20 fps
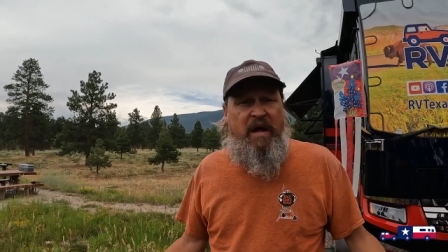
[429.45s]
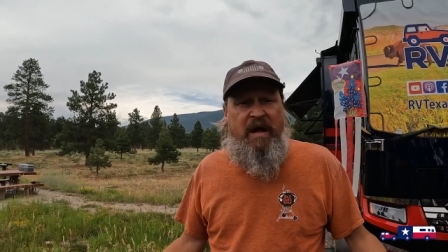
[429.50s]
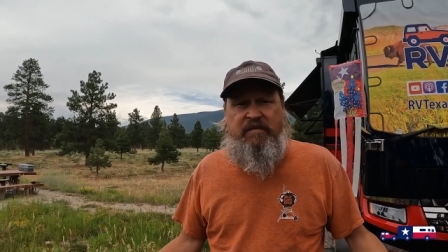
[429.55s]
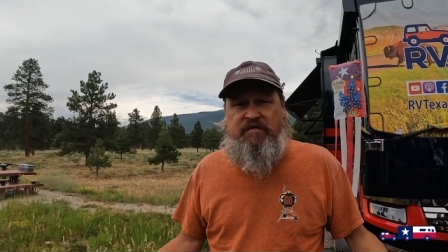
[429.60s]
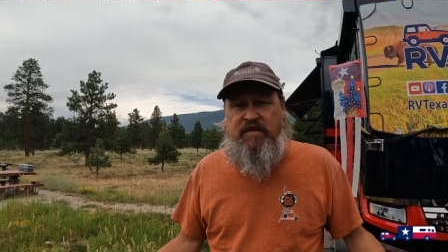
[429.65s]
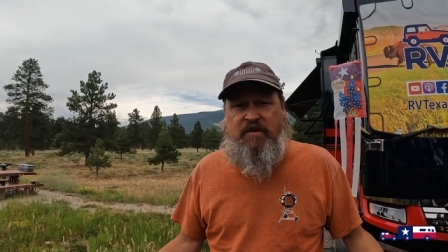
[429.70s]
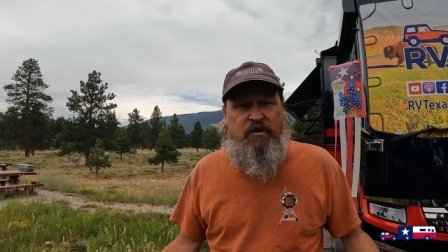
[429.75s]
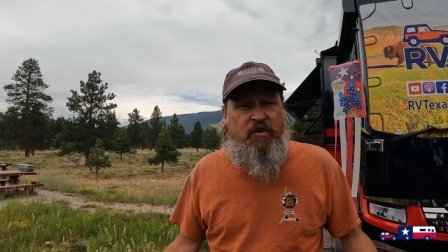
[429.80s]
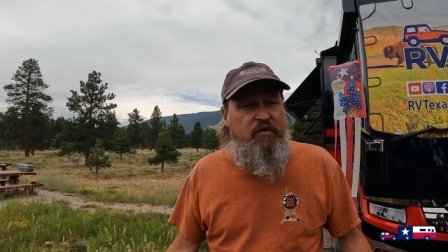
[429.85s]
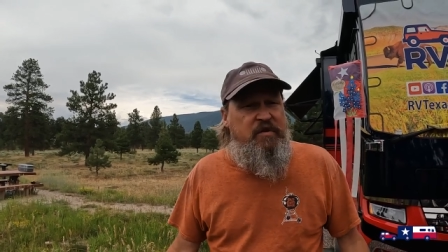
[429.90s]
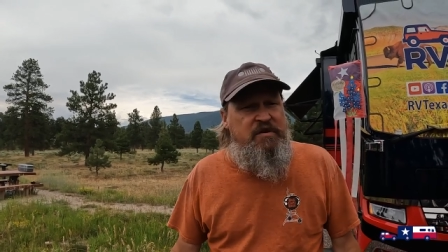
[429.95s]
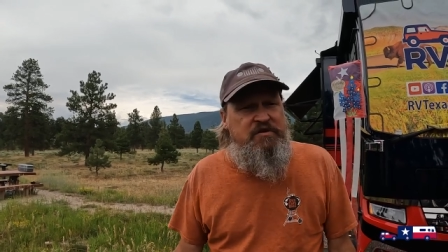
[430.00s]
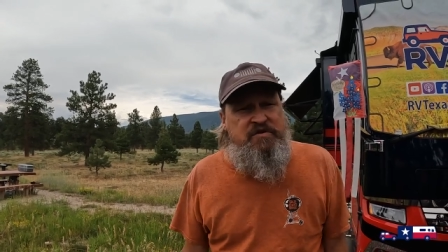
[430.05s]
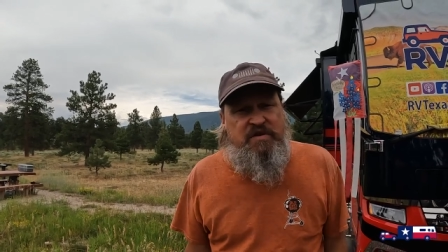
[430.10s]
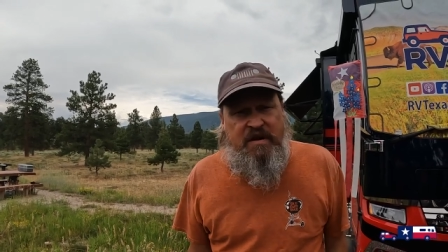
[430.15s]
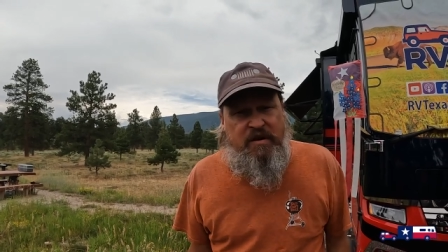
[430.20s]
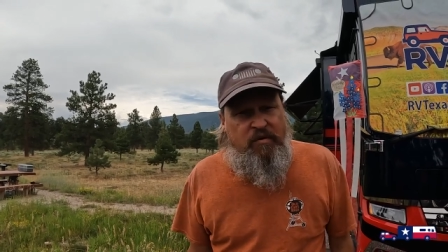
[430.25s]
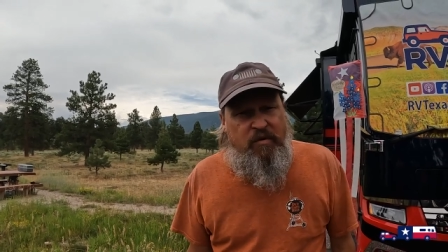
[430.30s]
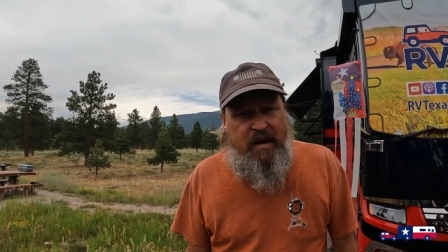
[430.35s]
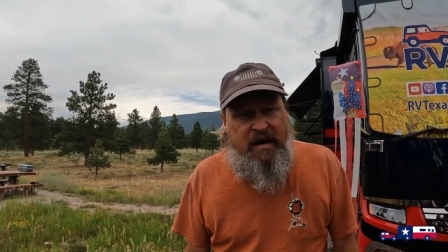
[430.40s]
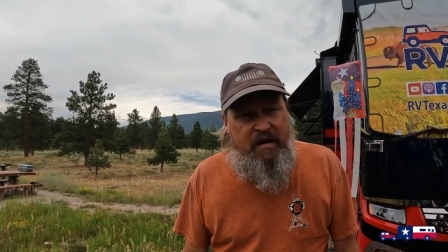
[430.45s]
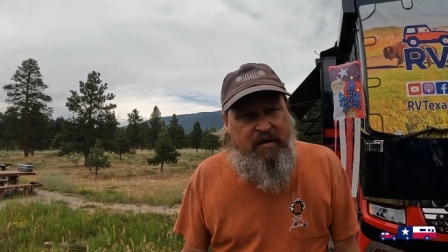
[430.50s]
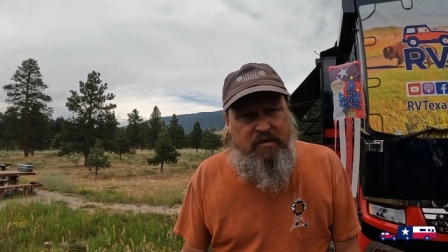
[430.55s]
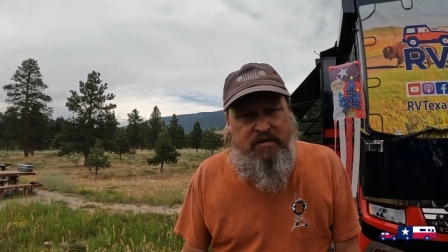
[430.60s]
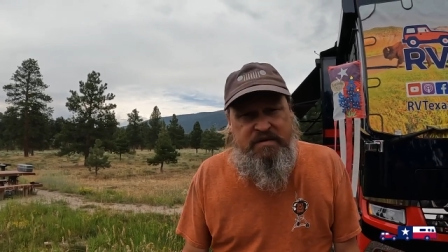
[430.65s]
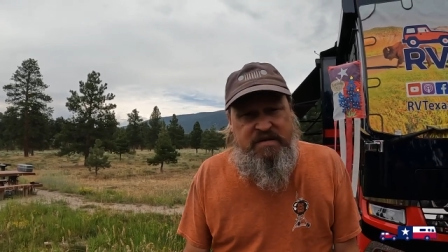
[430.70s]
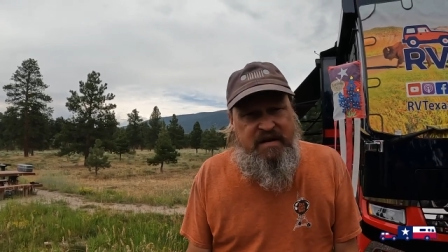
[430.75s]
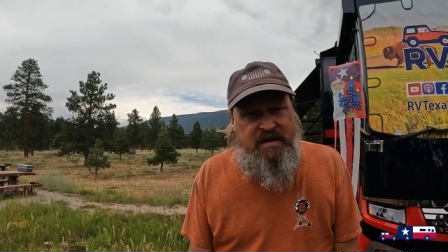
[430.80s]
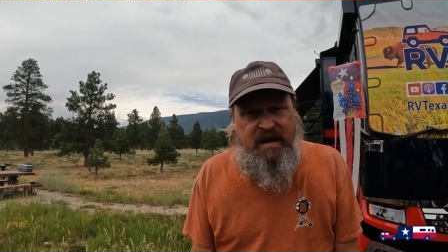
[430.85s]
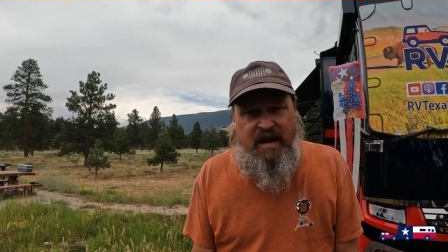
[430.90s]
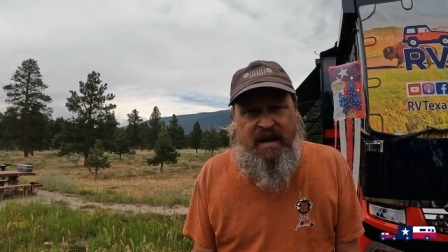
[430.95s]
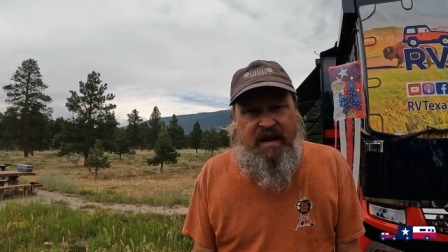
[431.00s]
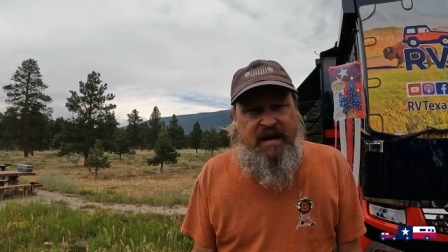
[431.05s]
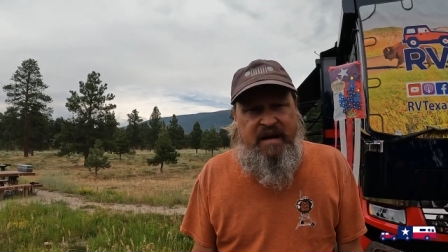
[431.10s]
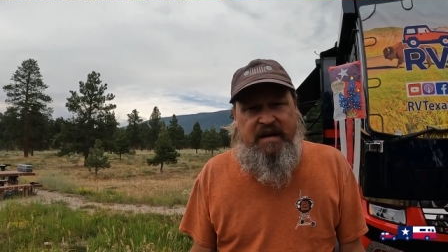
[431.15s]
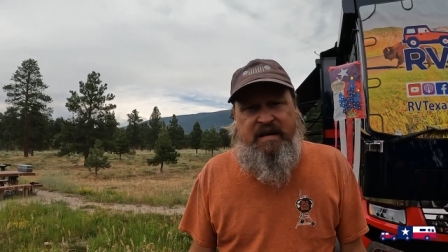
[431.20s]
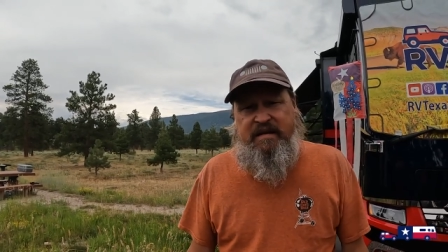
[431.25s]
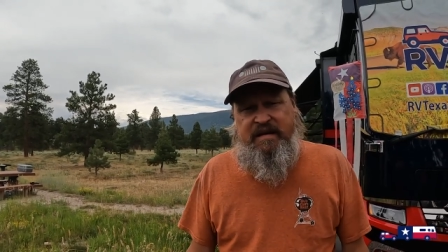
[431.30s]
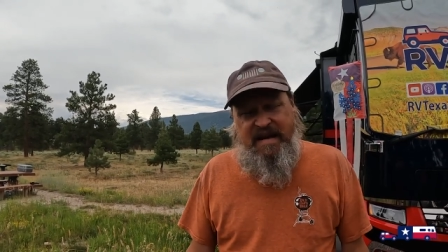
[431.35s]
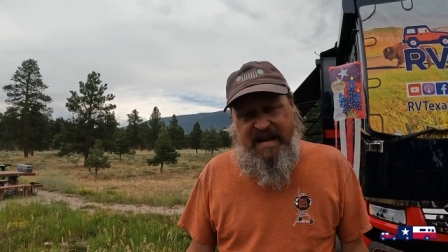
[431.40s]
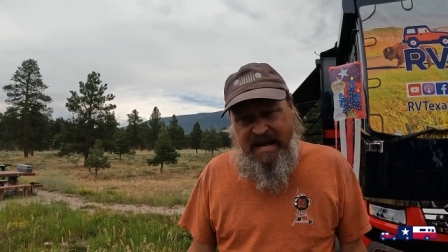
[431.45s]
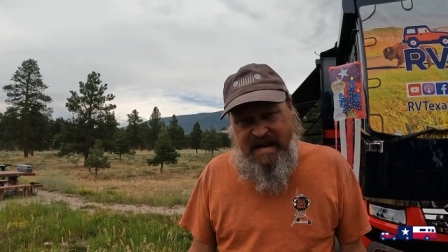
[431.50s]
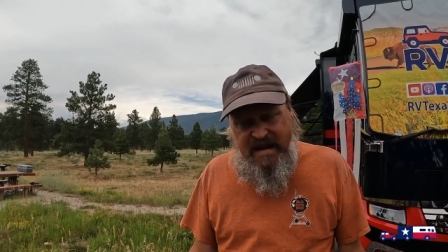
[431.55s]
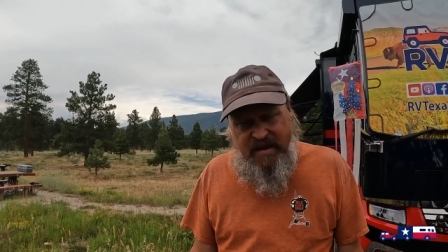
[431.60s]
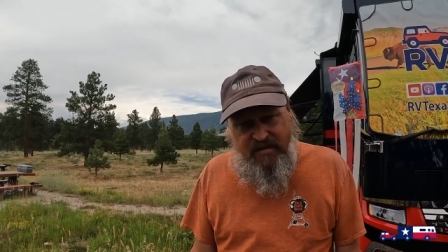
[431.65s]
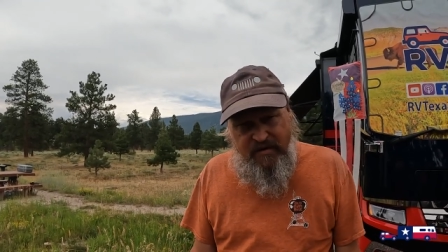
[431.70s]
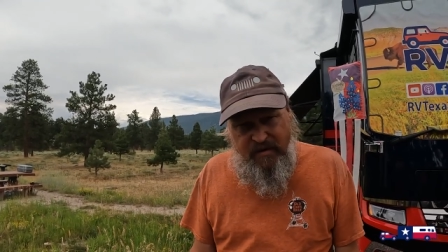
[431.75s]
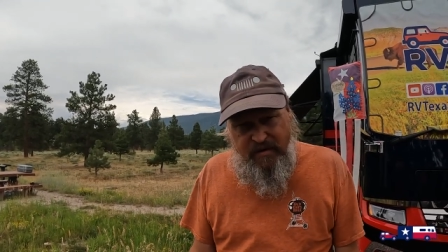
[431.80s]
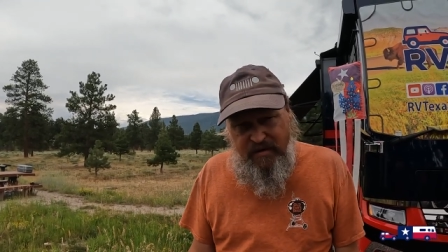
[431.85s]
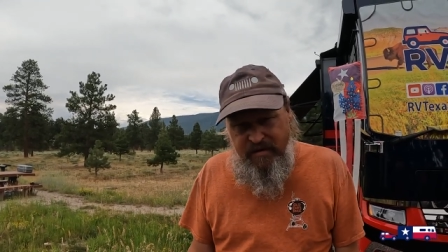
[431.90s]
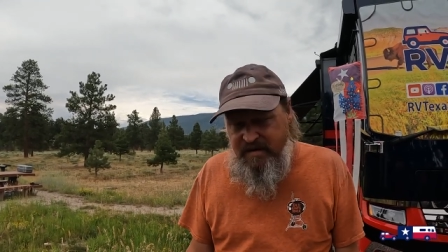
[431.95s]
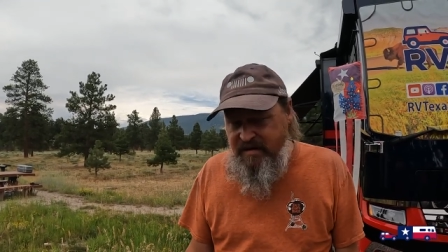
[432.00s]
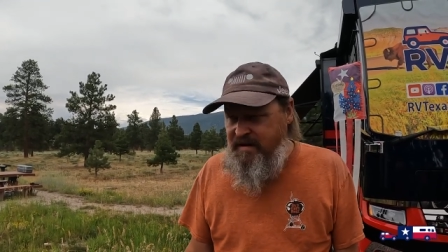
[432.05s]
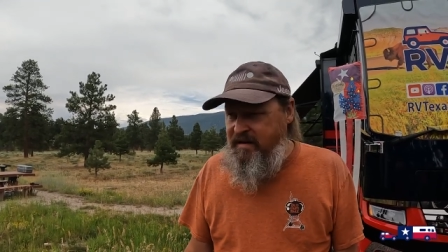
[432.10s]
have to do the generator today either.